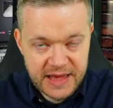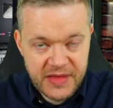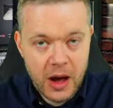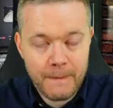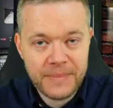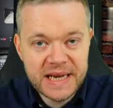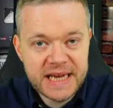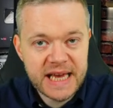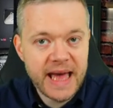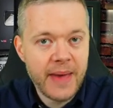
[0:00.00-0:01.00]
They are
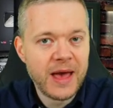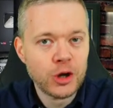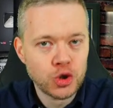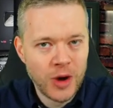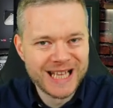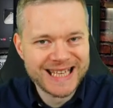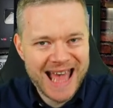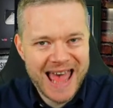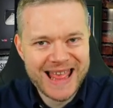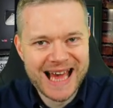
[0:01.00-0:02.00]
bidding and they are trying to
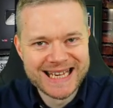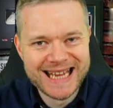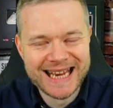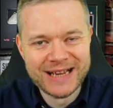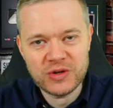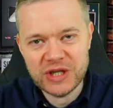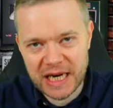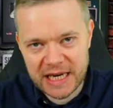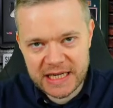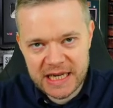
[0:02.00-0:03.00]
get that deal
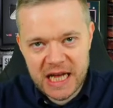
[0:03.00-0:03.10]
done.